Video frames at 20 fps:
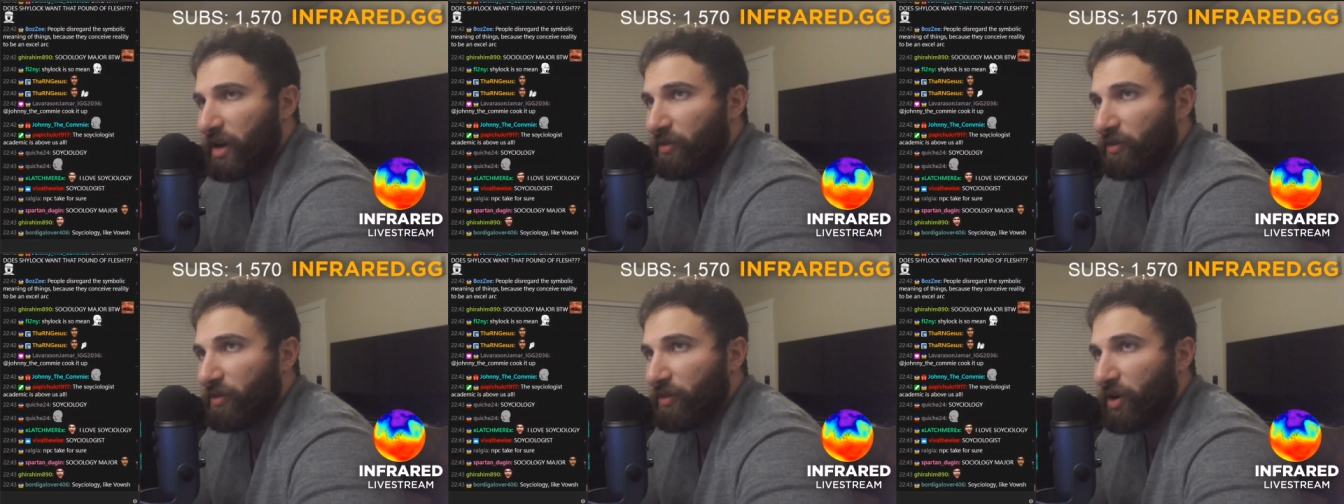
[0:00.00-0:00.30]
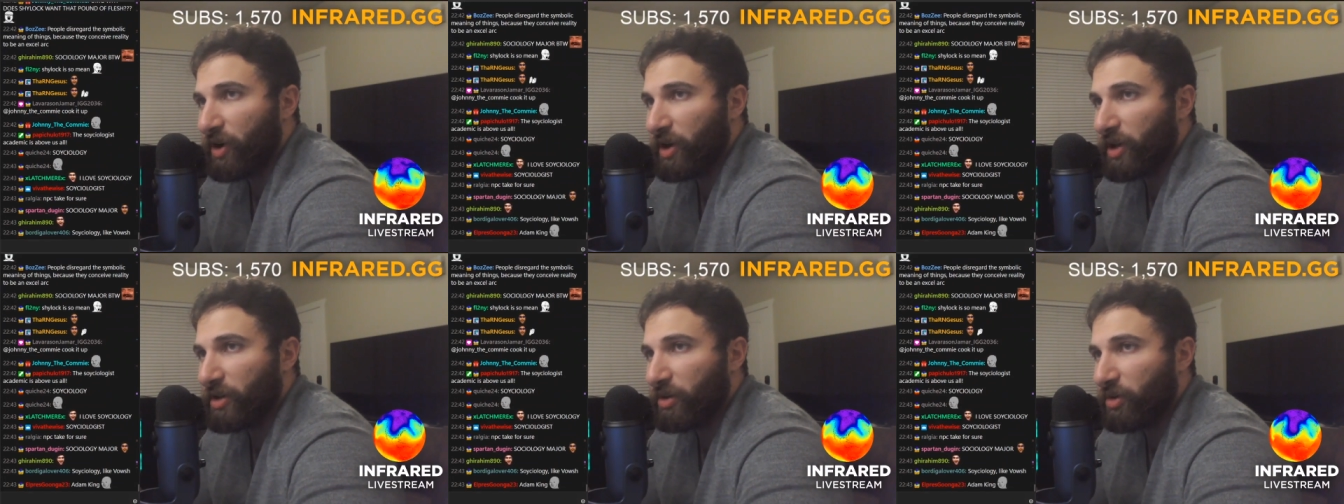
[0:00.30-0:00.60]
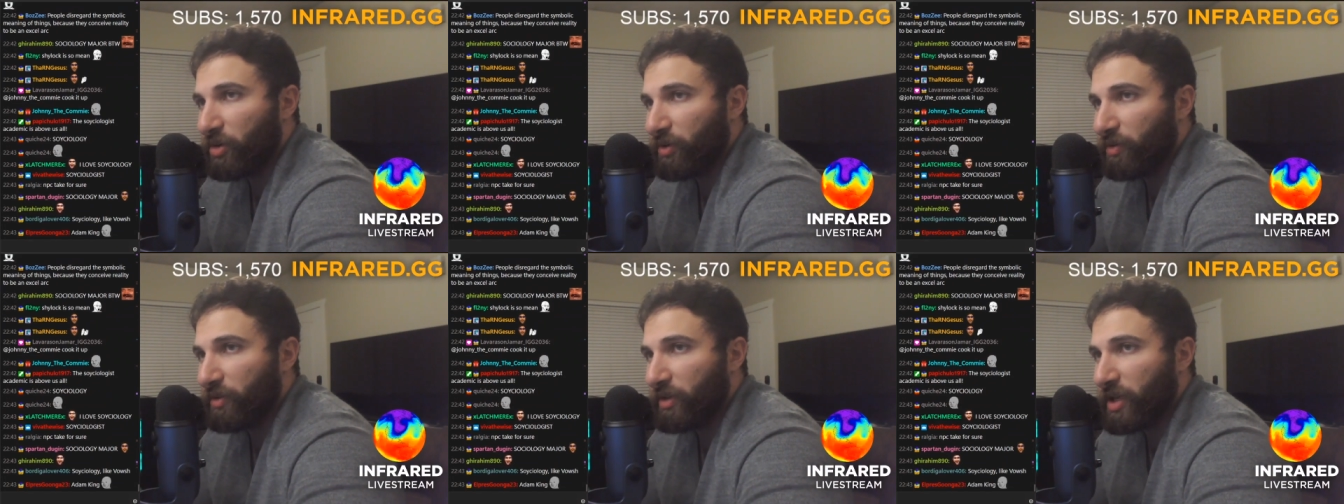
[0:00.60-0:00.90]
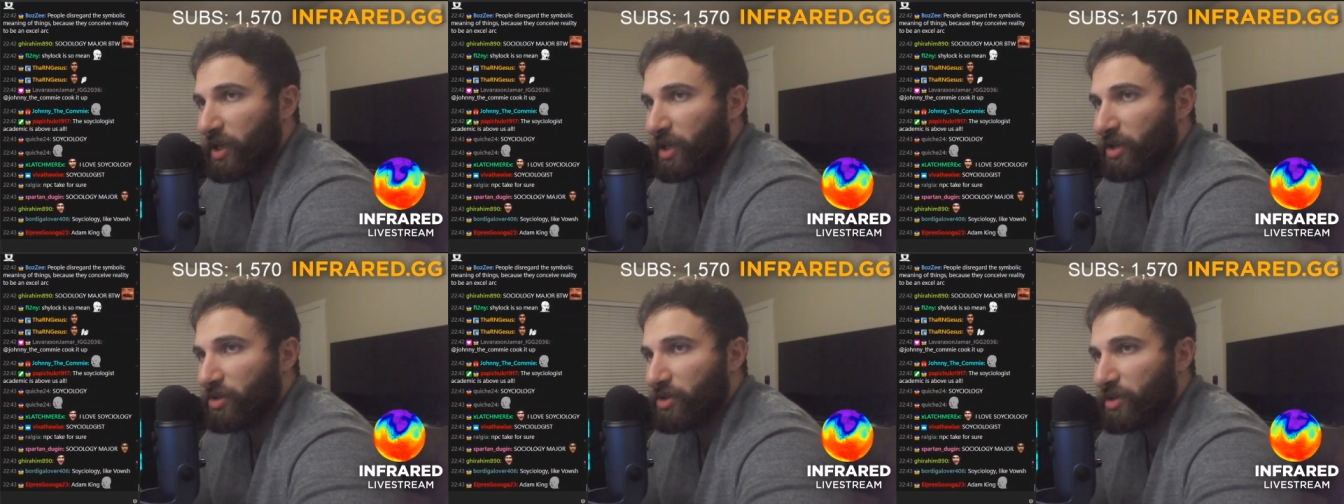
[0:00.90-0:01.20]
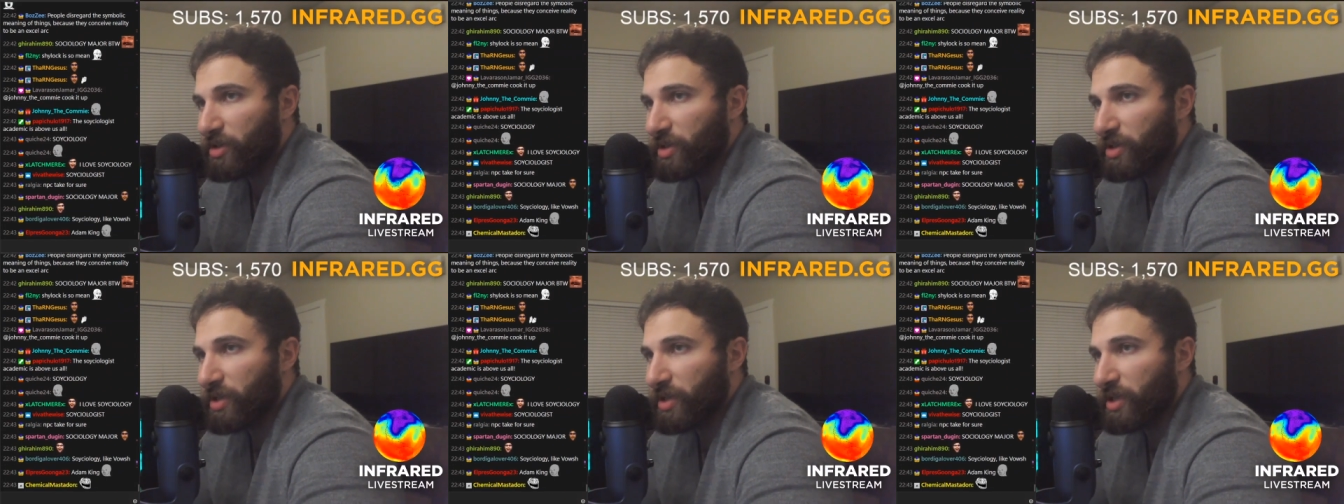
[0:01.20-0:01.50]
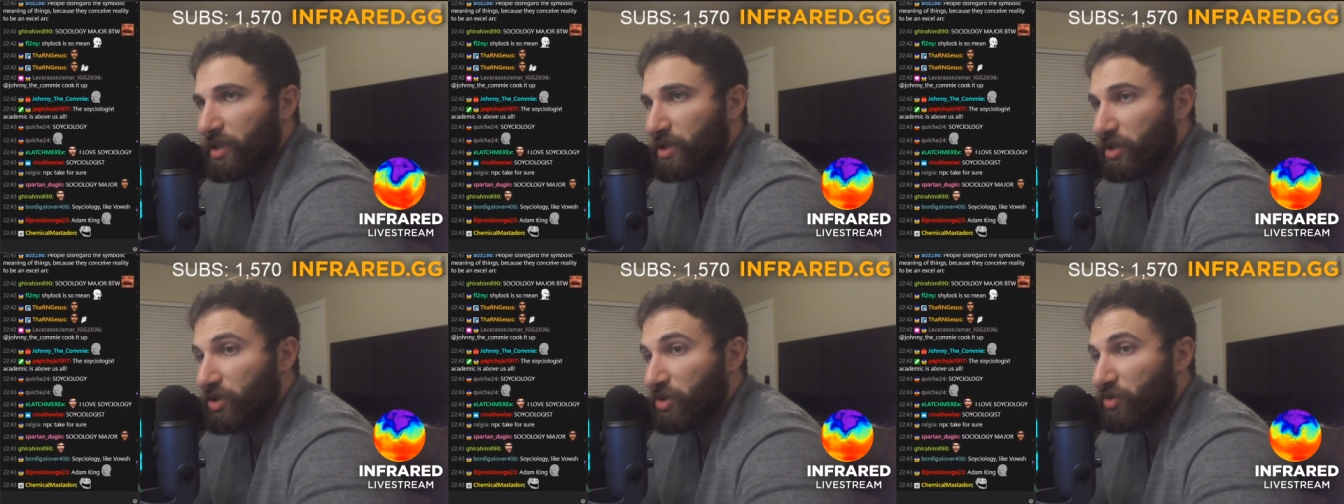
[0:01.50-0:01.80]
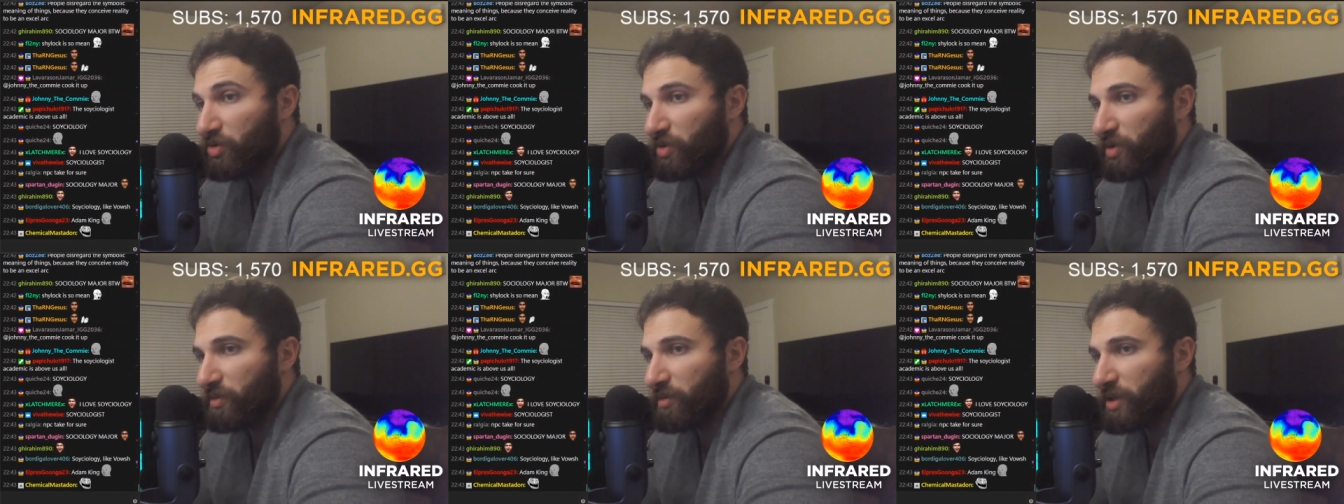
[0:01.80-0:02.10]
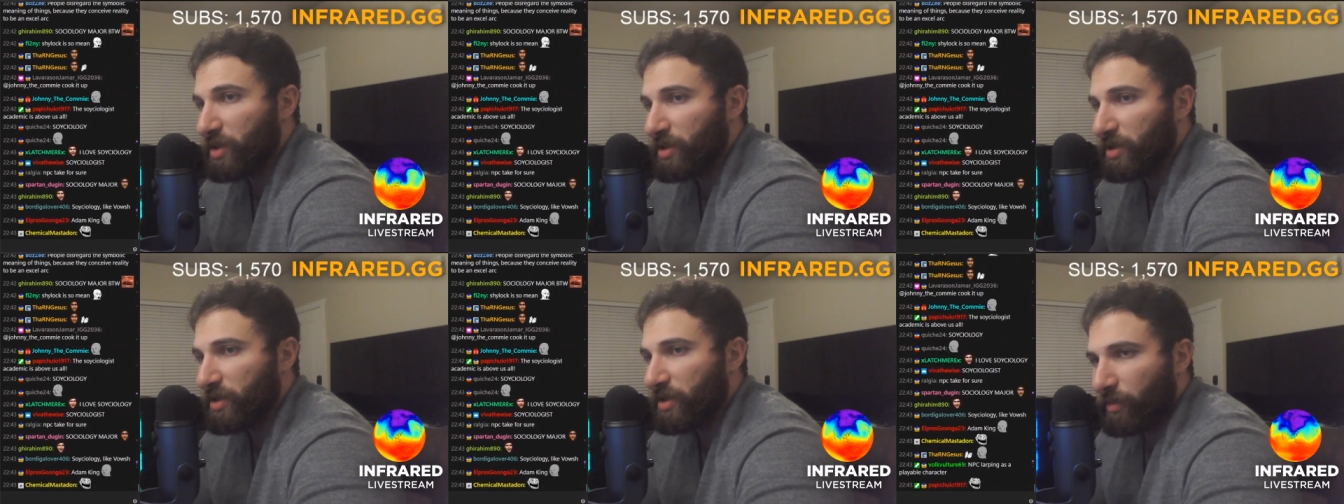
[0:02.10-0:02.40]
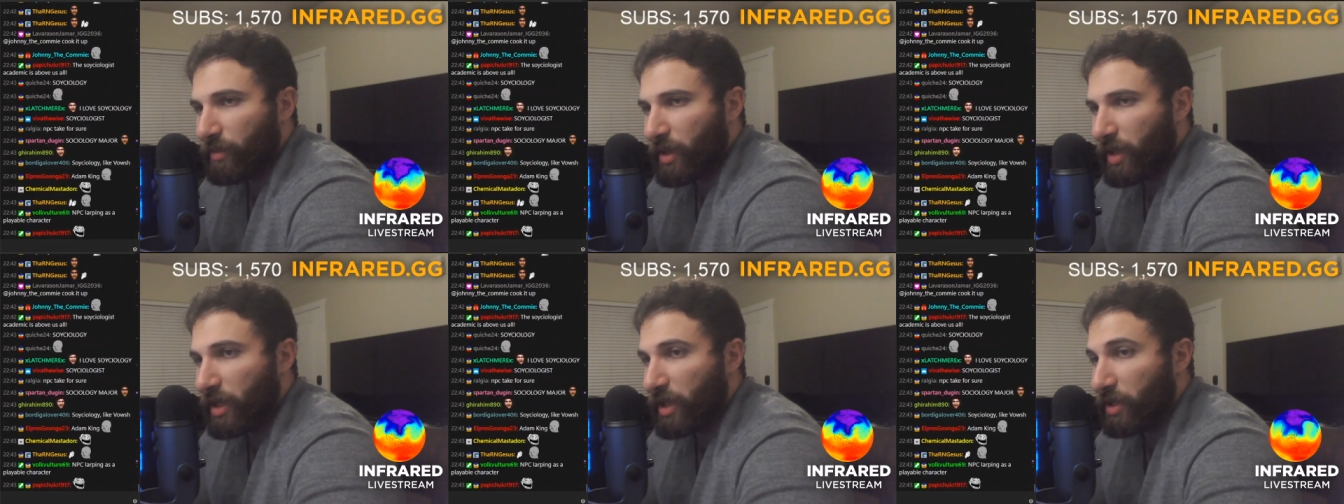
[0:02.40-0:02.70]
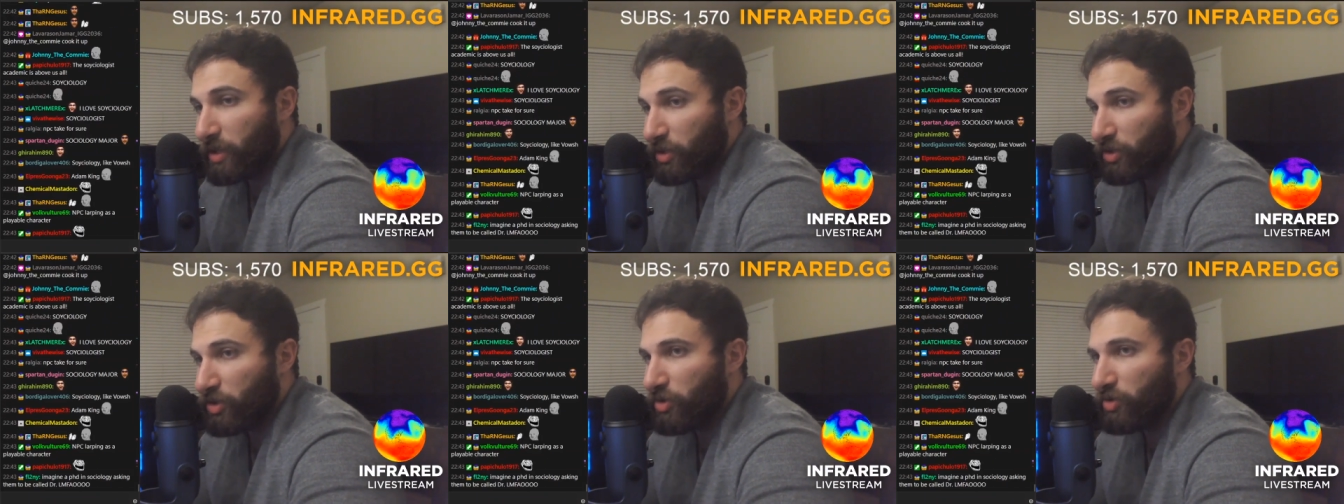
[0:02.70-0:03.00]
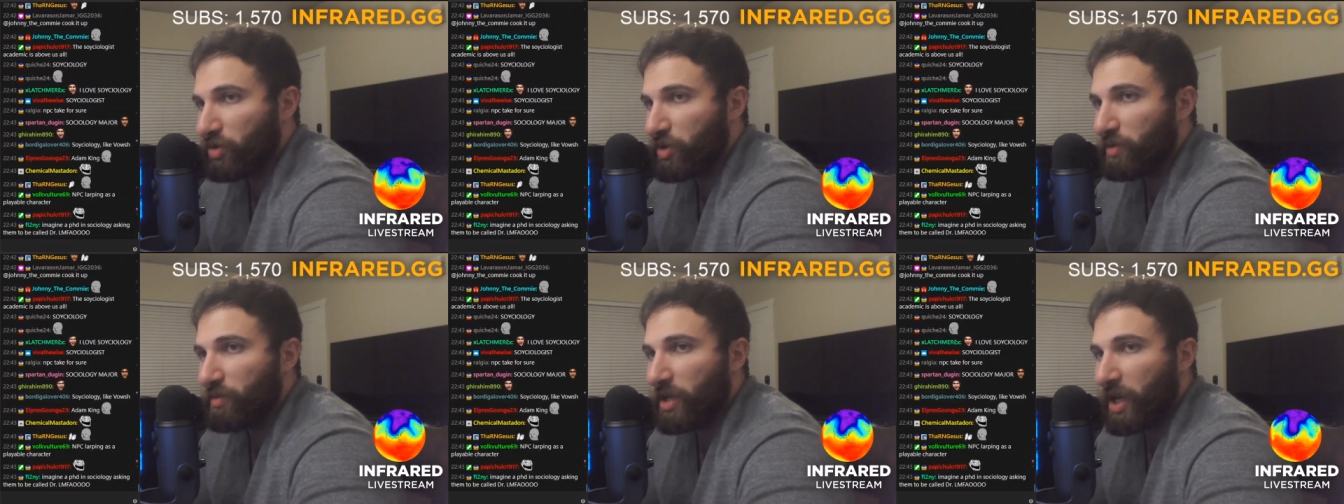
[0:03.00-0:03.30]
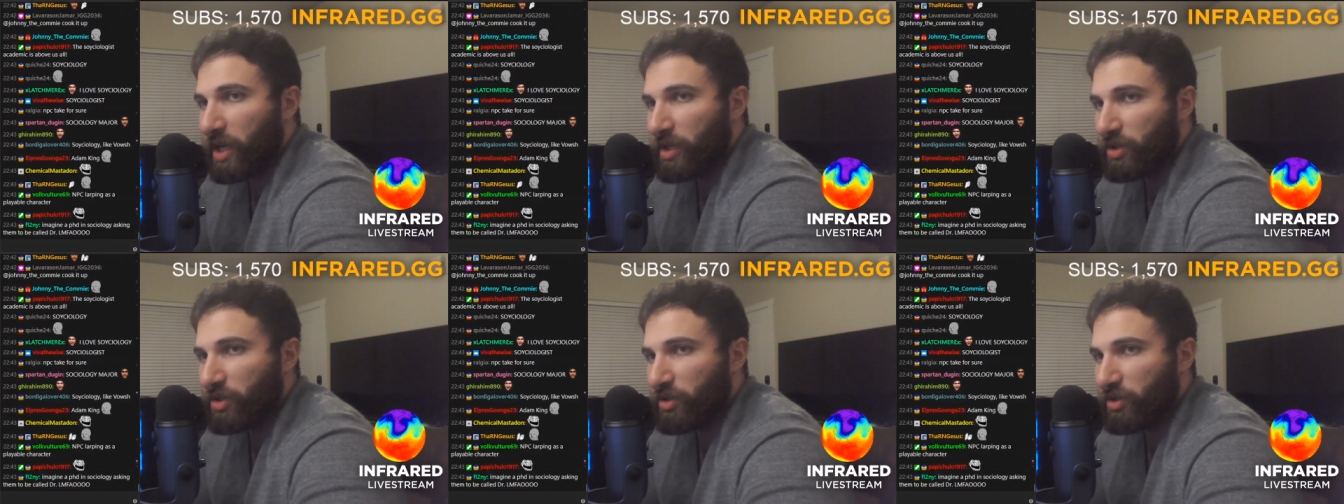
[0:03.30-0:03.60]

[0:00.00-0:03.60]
fucking notifications. Excuse me. Excuse me, I just